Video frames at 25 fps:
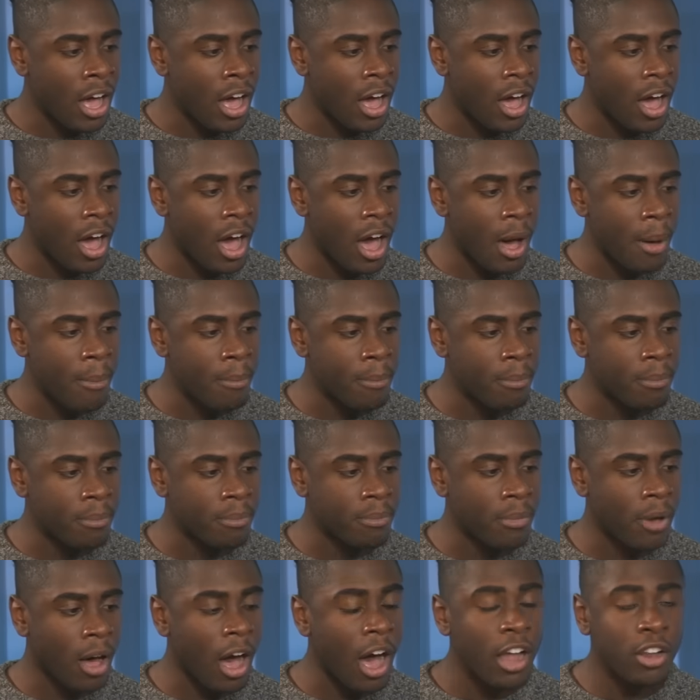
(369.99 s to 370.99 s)

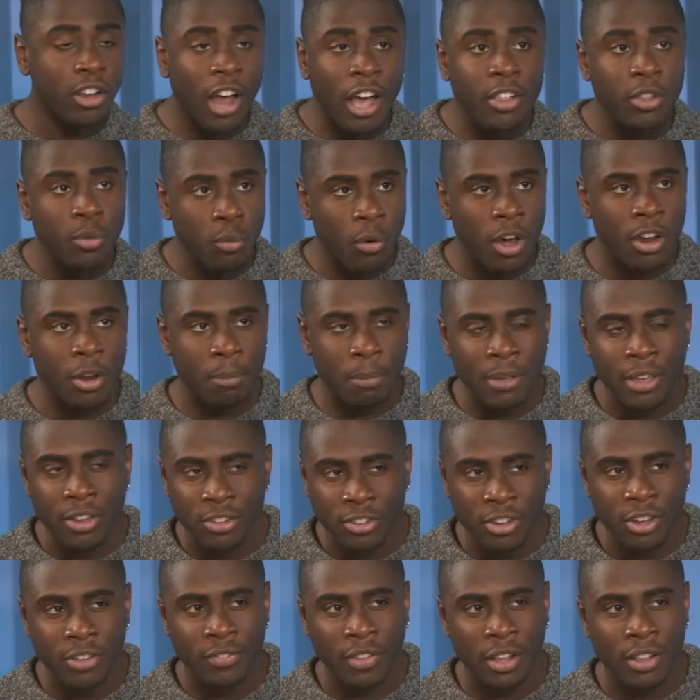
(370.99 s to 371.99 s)
I like the work that
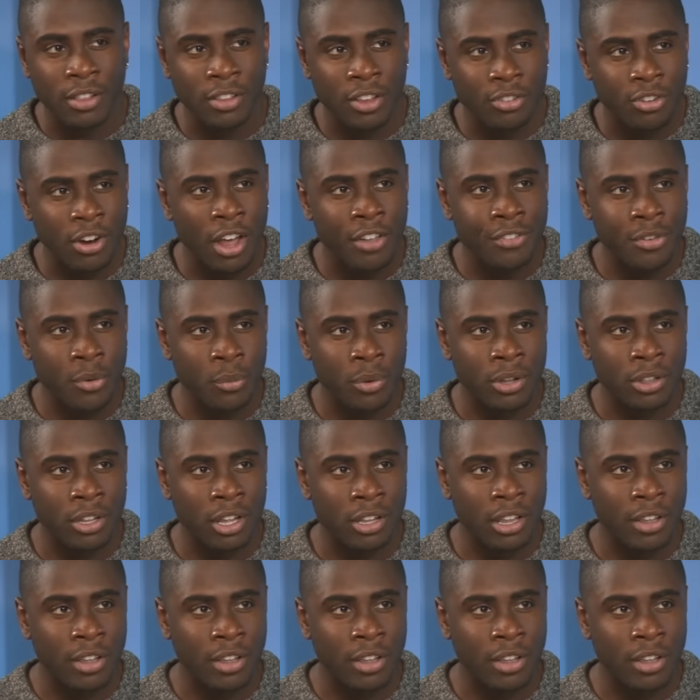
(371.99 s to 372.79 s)
PSG have done in the transfer window.